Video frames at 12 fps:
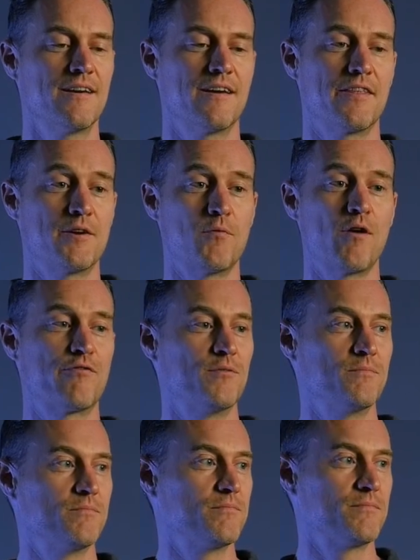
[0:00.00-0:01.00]
uh, they were
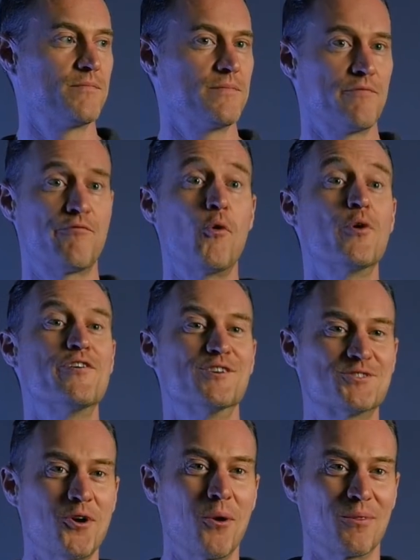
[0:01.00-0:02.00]
from four
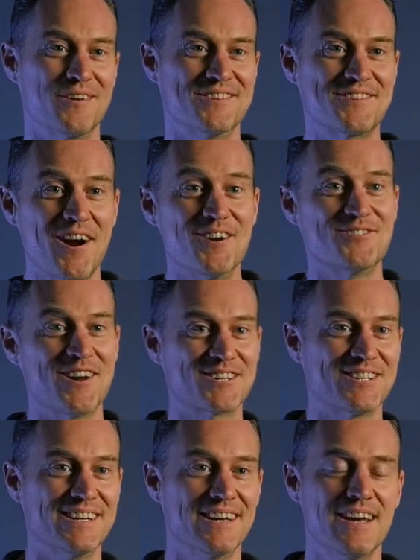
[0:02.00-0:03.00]
years old, these tyres
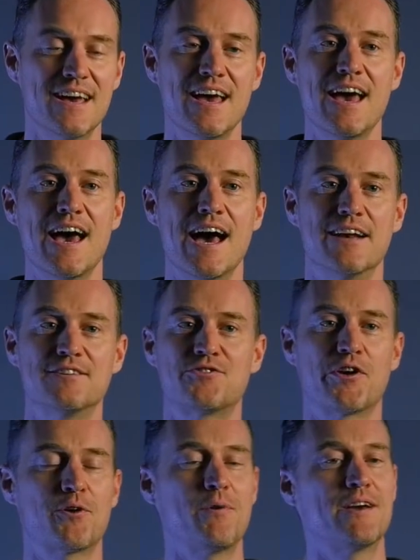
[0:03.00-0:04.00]
actually, and he
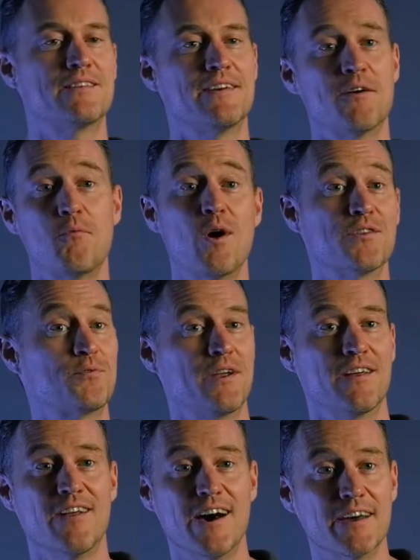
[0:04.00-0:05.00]
straight away did a one
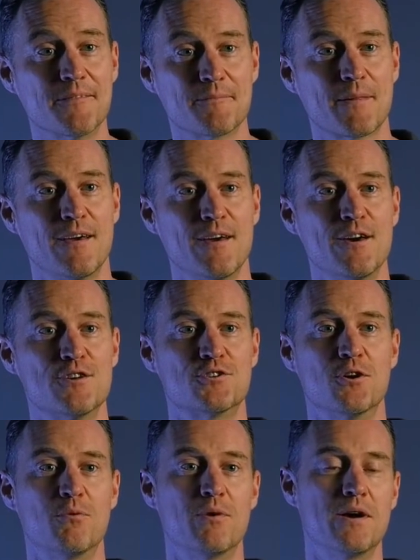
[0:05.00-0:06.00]
twenty-nine.
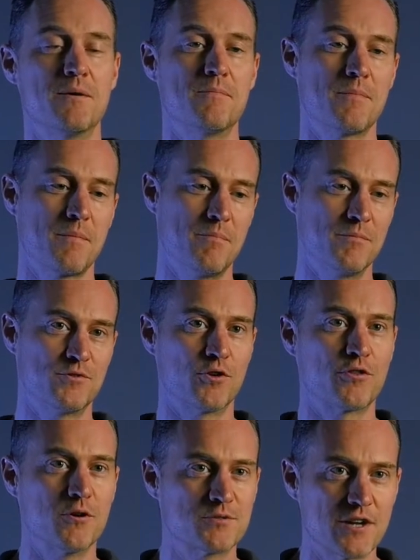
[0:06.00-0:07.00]
So we
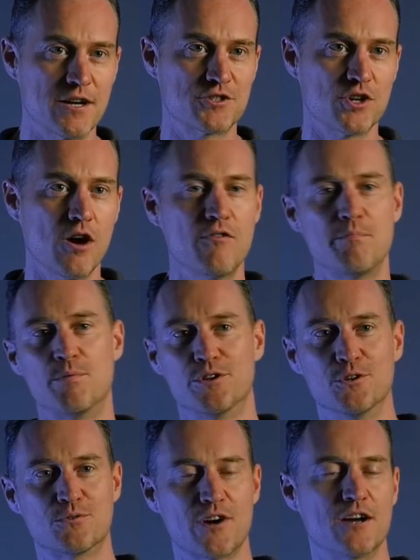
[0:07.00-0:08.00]
took those tyres off, put
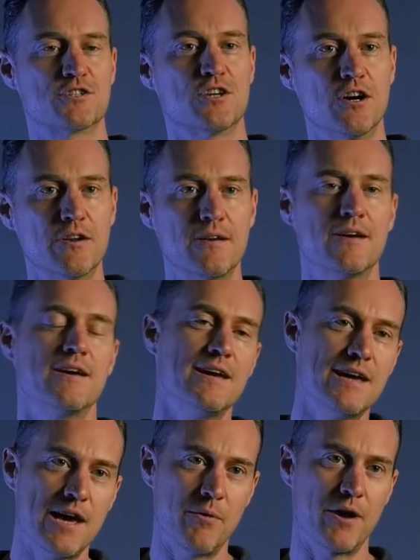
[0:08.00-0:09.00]
new tyres on,
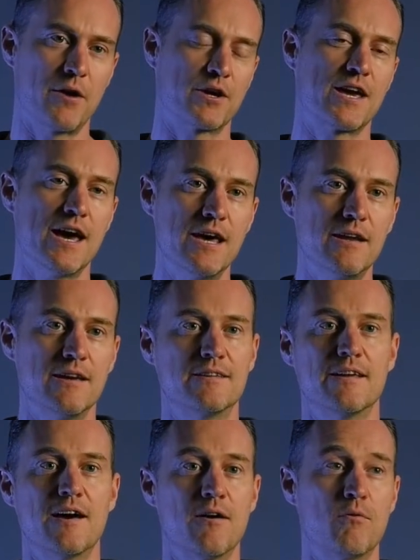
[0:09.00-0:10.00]
and went out again and
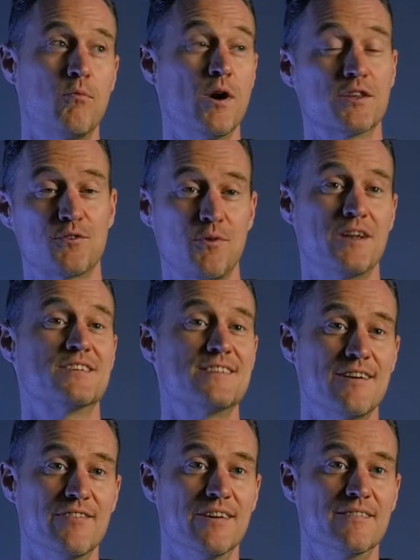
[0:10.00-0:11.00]
did a one
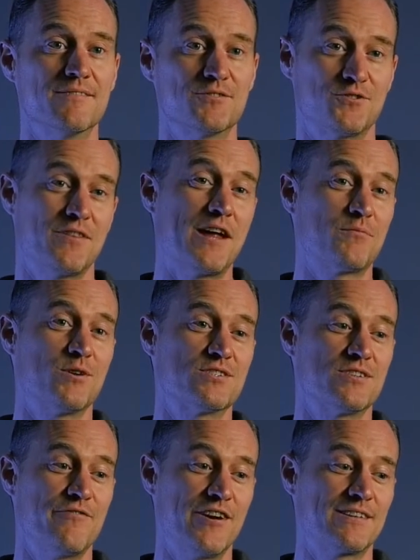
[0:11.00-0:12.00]
twenty-seven. So that
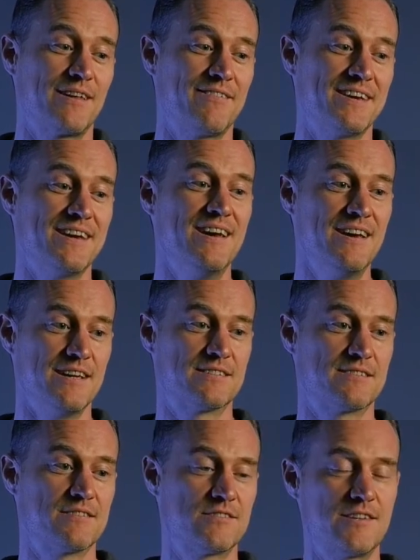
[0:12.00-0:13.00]
was effectively
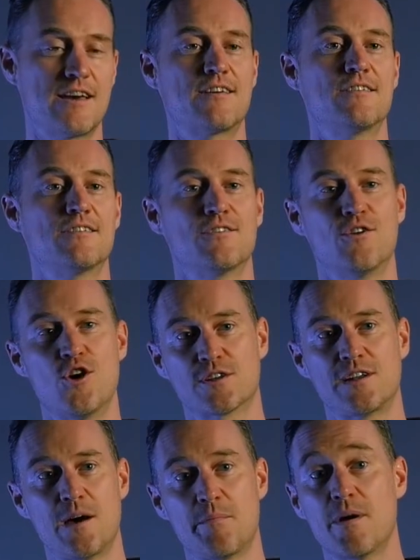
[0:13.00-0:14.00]
his second
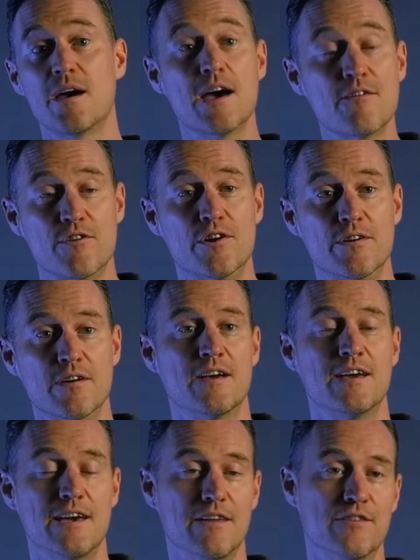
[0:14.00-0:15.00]
hot lap ever
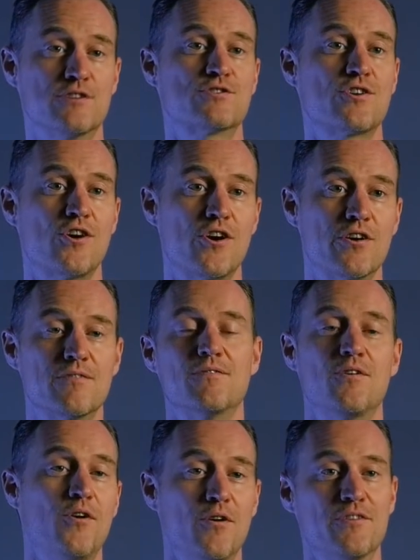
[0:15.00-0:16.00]
in this car
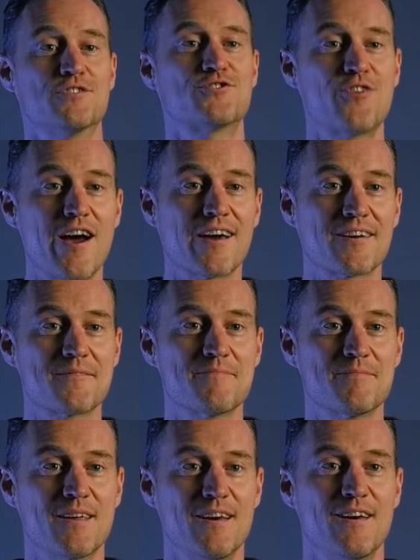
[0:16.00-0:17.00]
on this track.
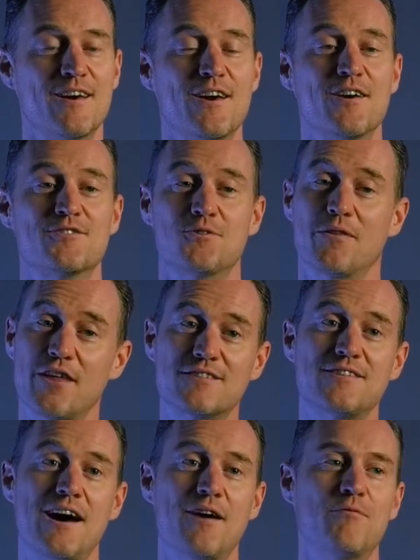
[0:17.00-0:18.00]
So at that
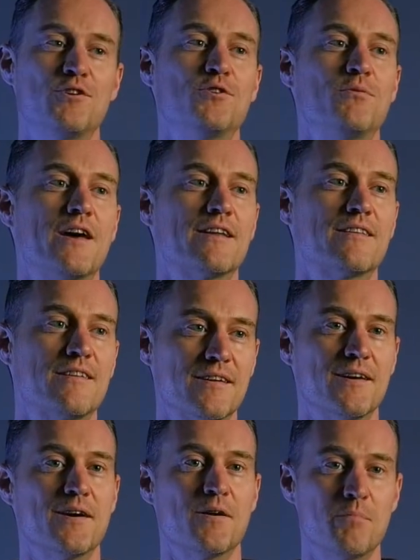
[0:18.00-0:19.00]
time we knew that
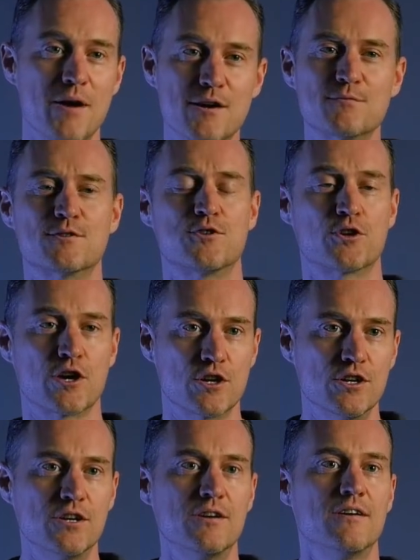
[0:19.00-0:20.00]
uh, pace was looking
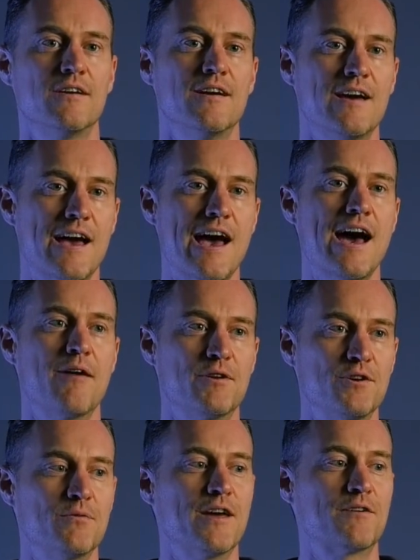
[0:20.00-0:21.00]
good, and we
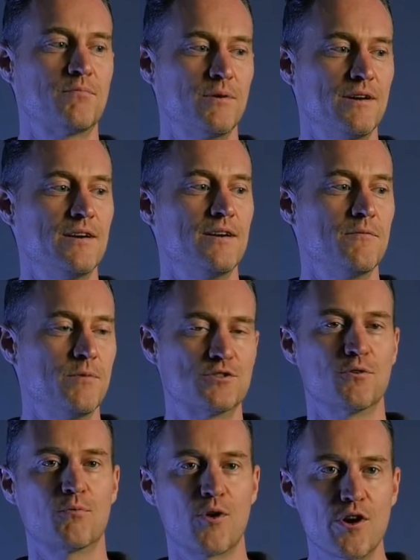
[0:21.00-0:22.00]
knew that we, with
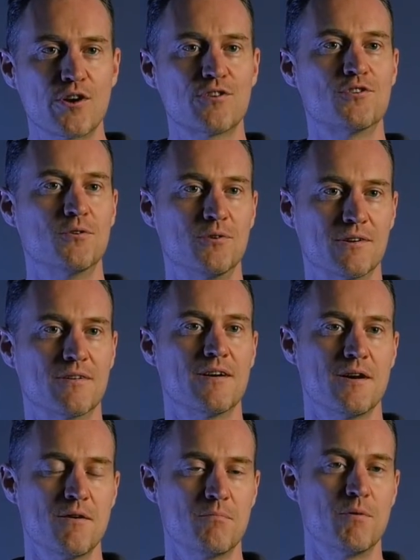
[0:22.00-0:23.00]
some work during,
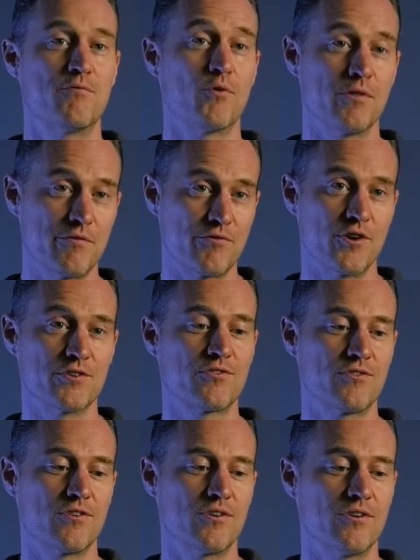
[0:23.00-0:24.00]
before the
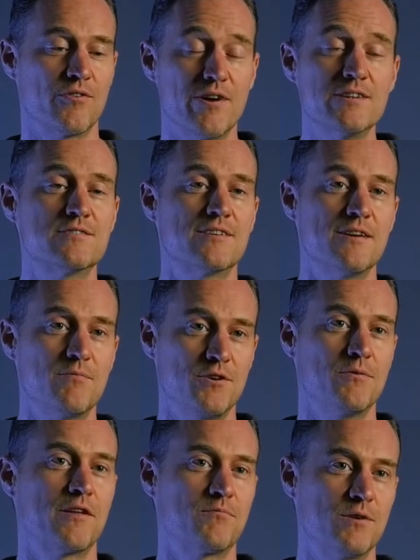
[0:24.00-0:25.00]
first uh, race day, we
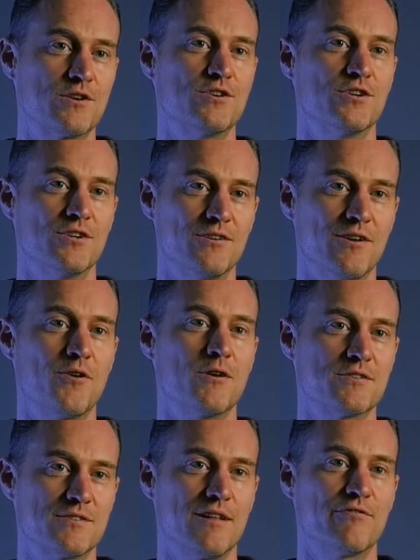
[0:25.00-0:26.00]
knew that we could lower
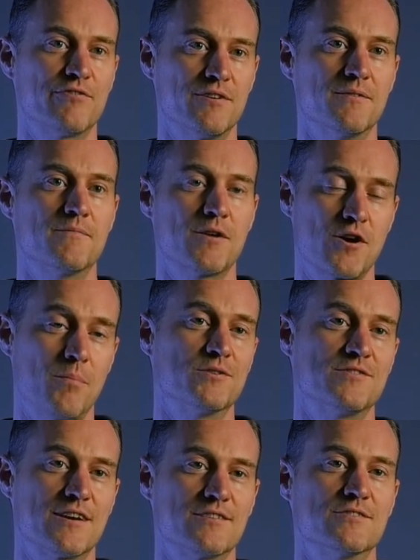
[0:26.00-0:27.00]
ourselves in a couple
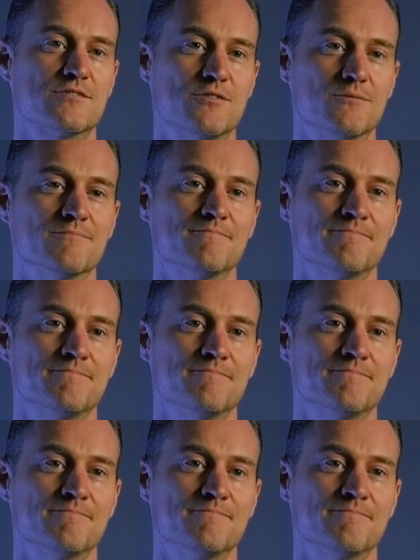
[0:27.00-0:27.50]
of seconds too.